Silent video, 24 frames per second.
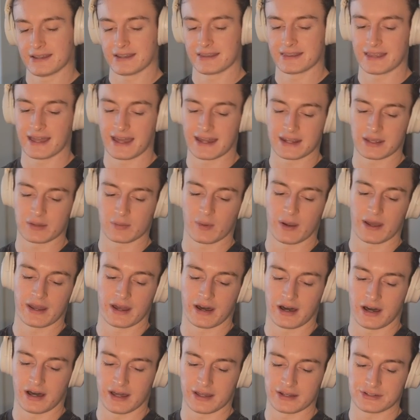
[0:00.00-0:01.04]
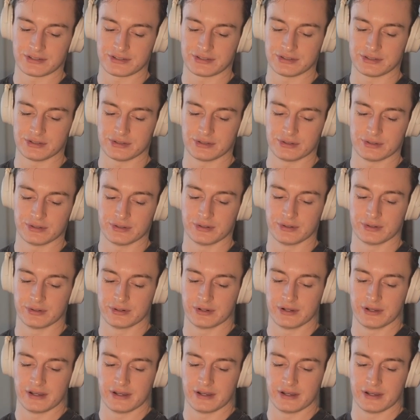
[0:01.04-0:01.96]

Then he went on to